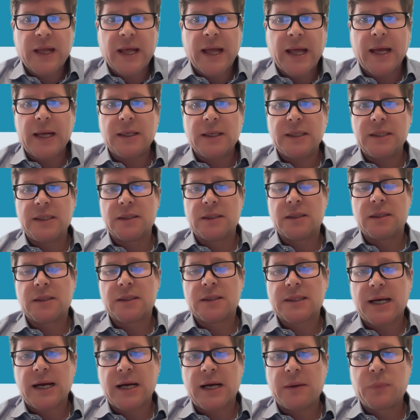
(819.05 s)
any
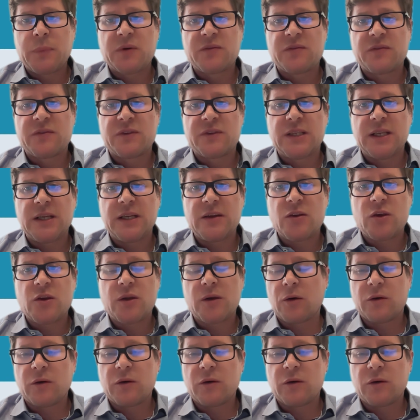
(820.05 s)
type of, data